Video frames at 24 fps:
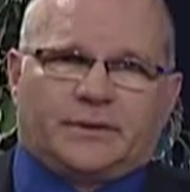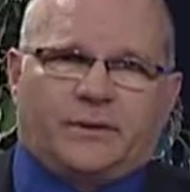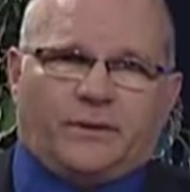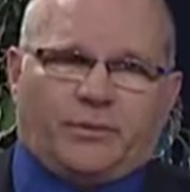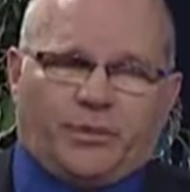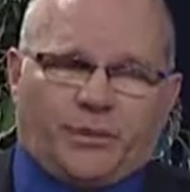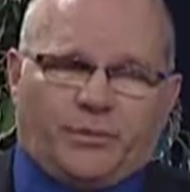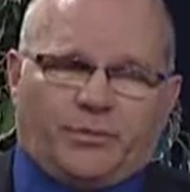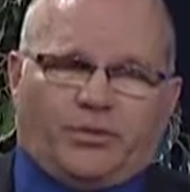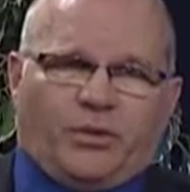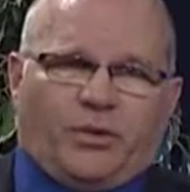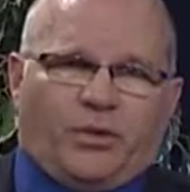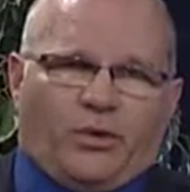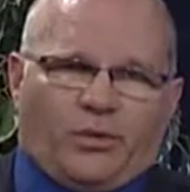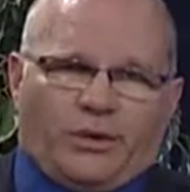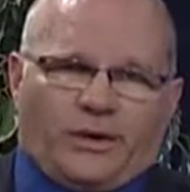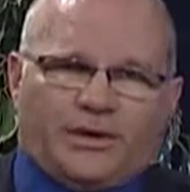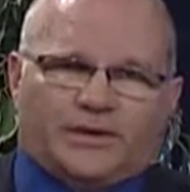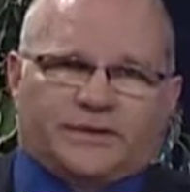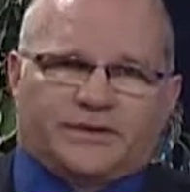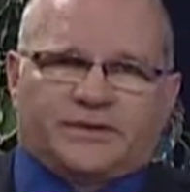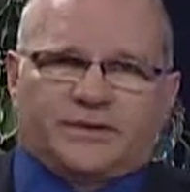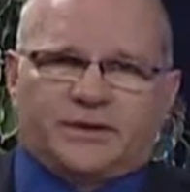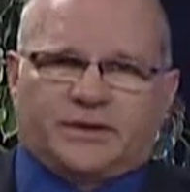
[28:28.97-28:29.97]
a report
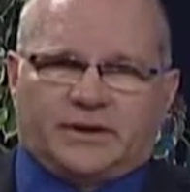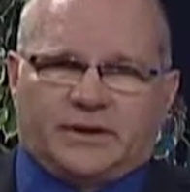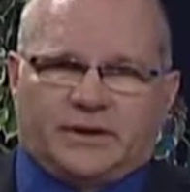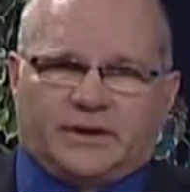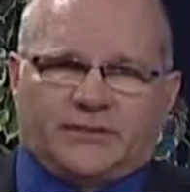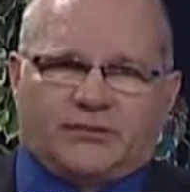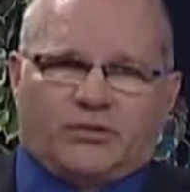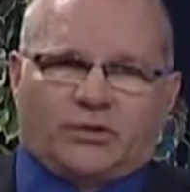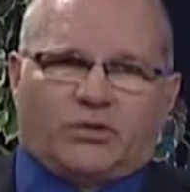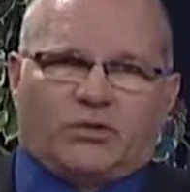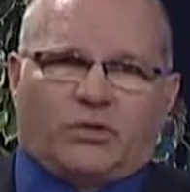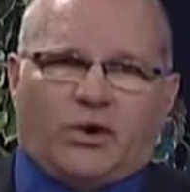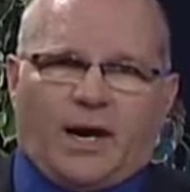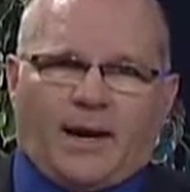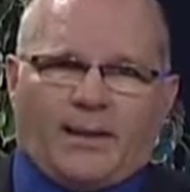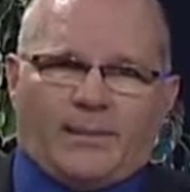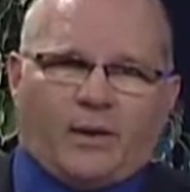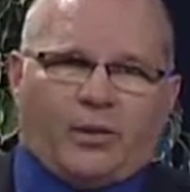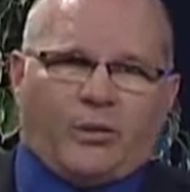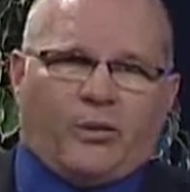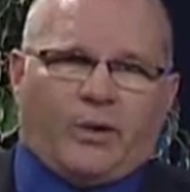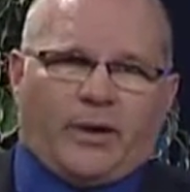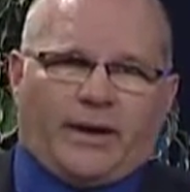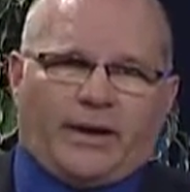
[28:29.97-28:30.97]
incident of a
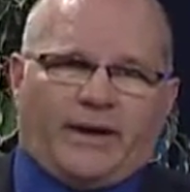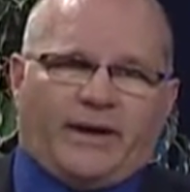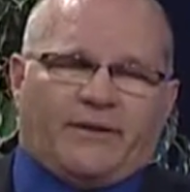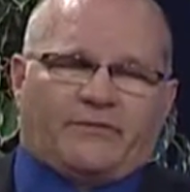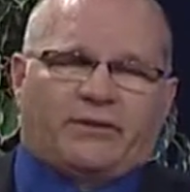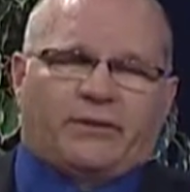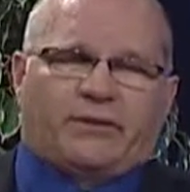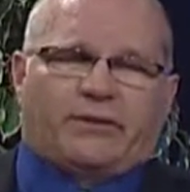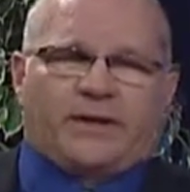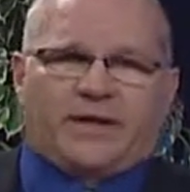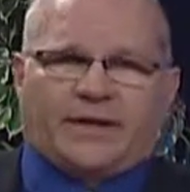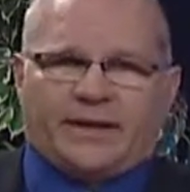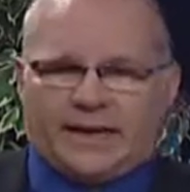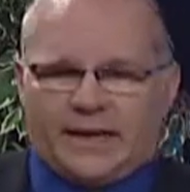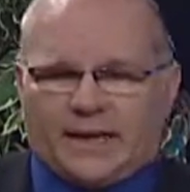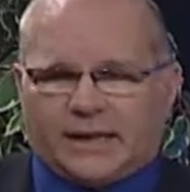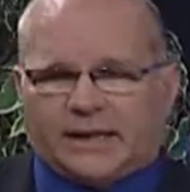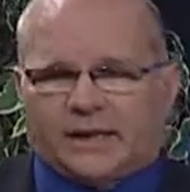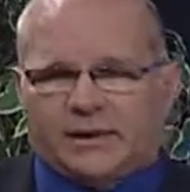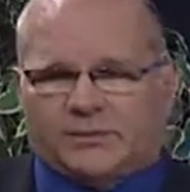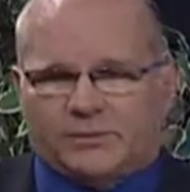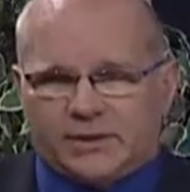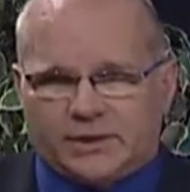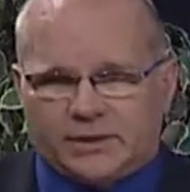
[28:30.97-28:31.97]
crime or whatever, then
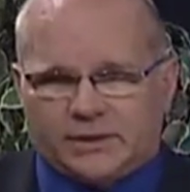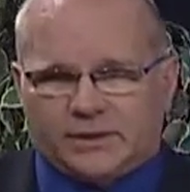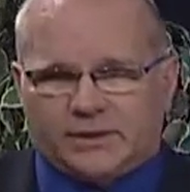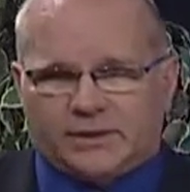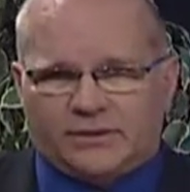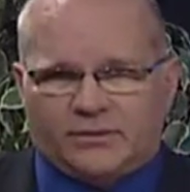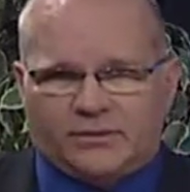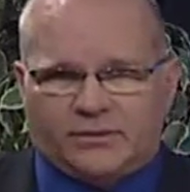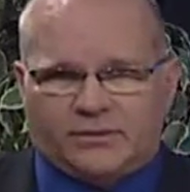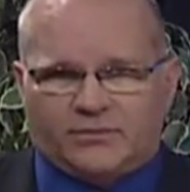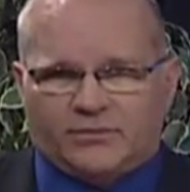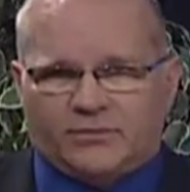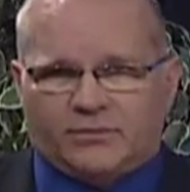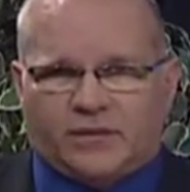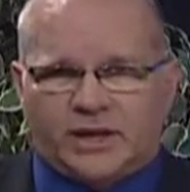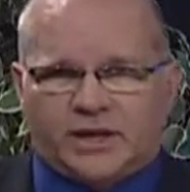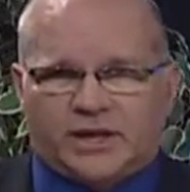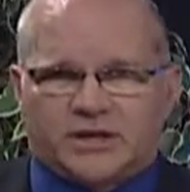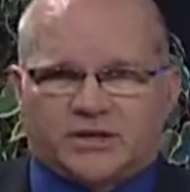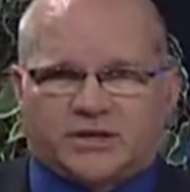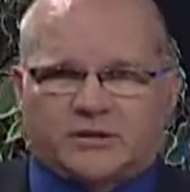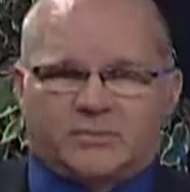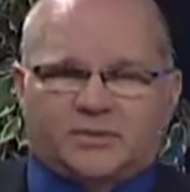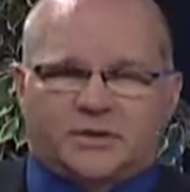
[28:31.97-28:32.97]
that can be
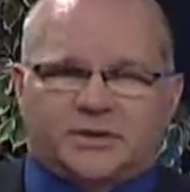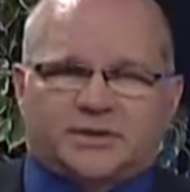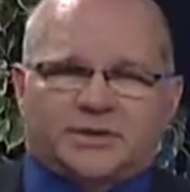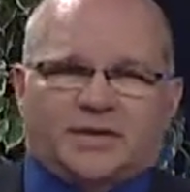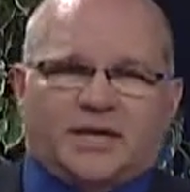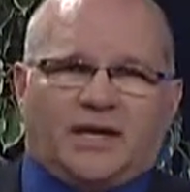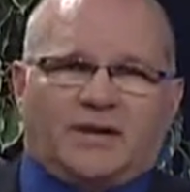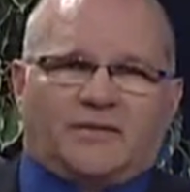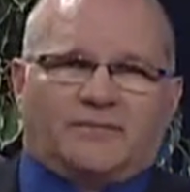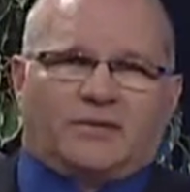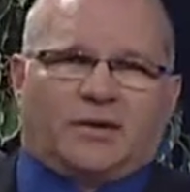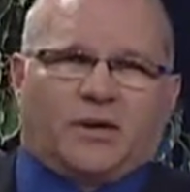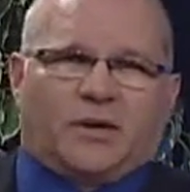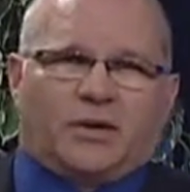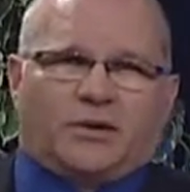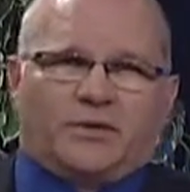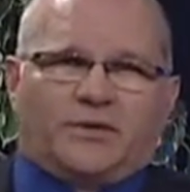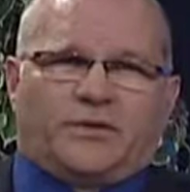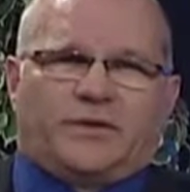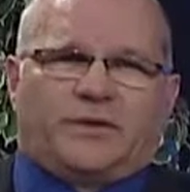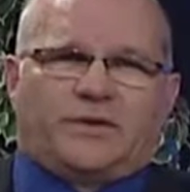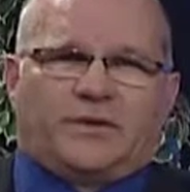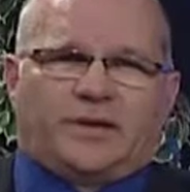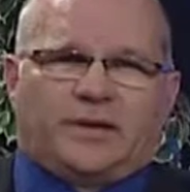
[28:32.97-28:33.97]
information be saved
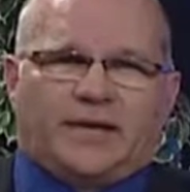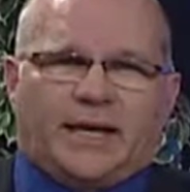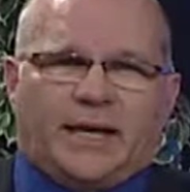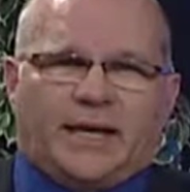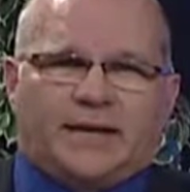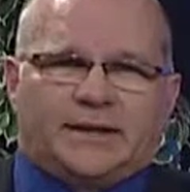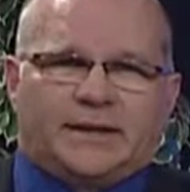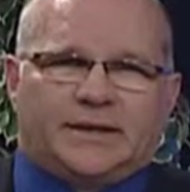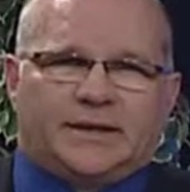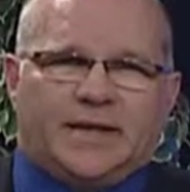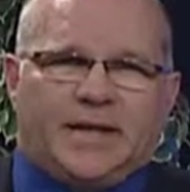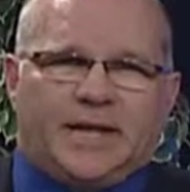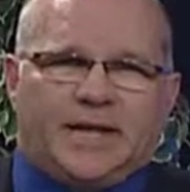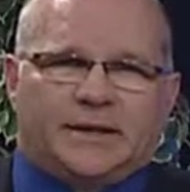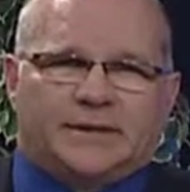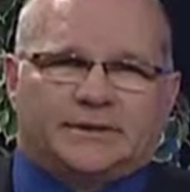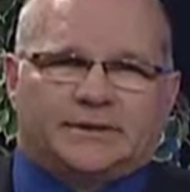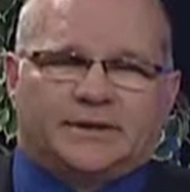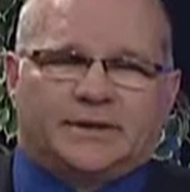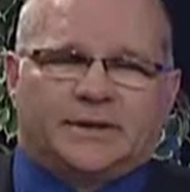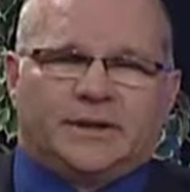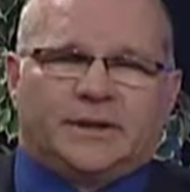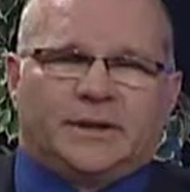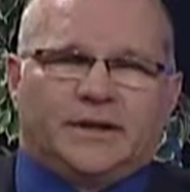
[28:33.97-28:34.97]
longer than the 90
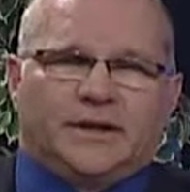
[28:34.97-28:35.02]
days.